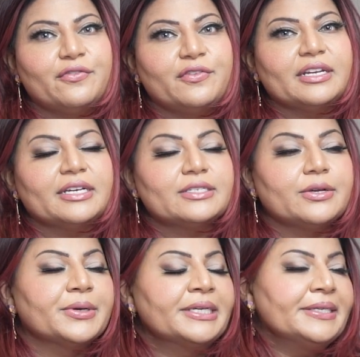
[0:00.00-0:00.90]
a filler.
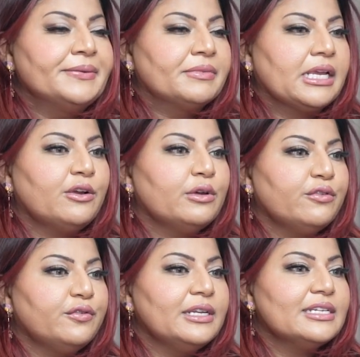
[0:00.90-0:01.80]
So like with
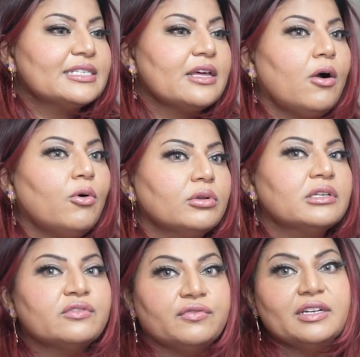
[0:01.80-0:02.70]
fillers, the
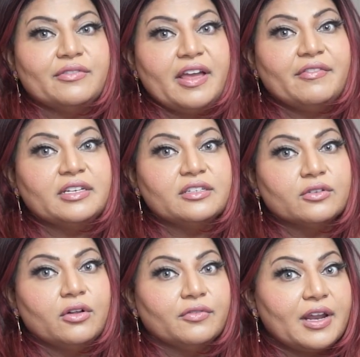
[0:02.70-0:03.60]
oldest filler I've ever
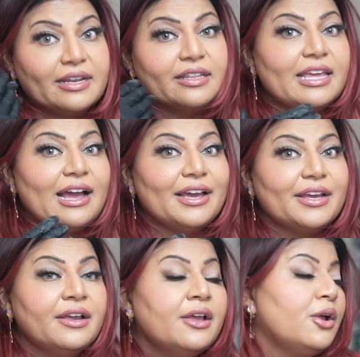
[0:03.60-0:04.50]
dissolved under the
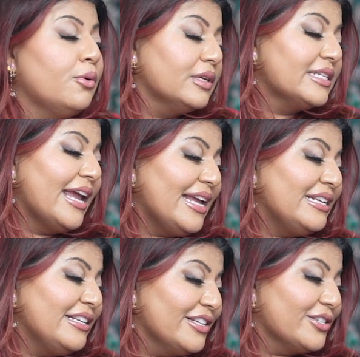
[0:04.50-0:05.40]
eye was
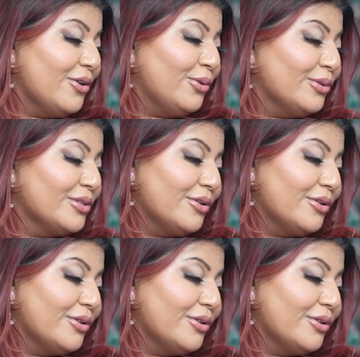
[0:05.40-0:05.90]
8 years old.